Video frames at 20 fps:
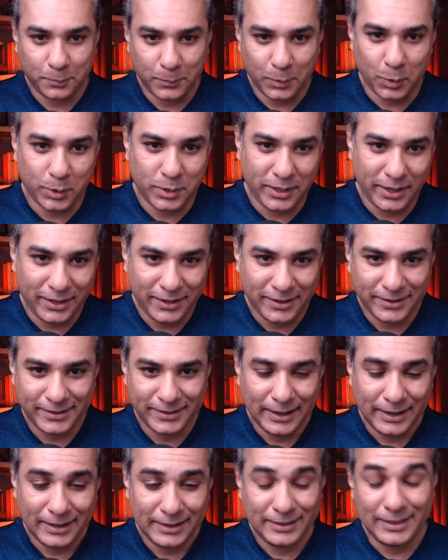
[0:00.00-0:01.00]
Okay.
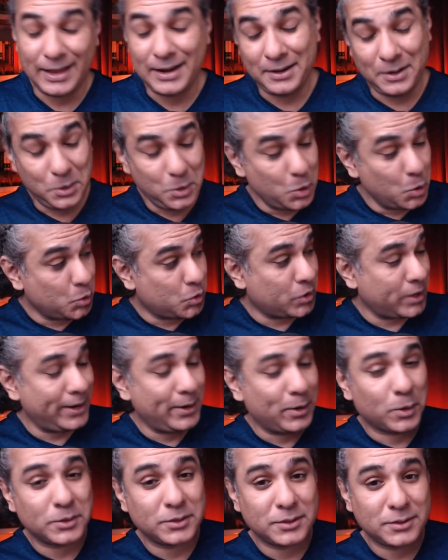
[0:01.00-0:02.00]
Then
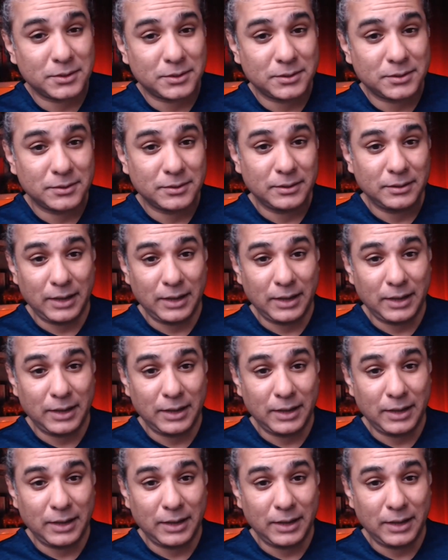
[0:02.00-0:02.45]
neutrinos